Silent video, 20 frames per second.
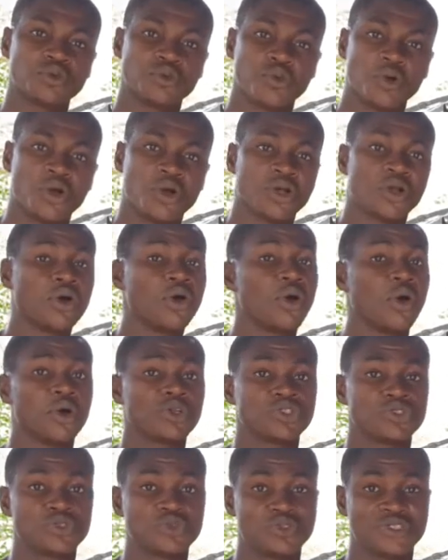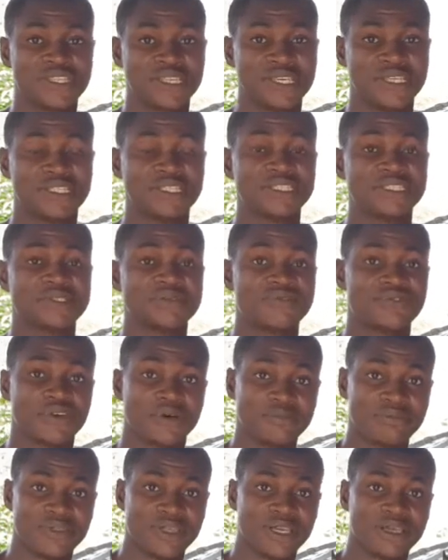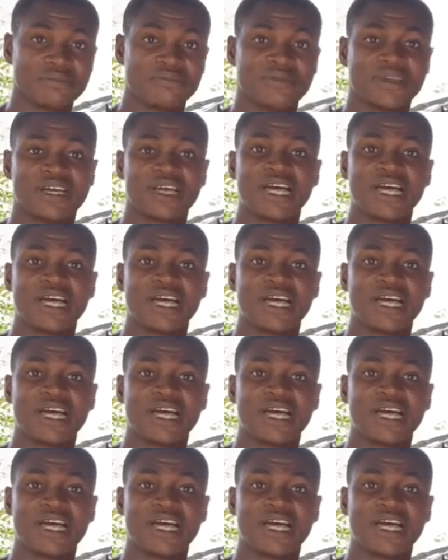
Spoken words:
one or two things from them.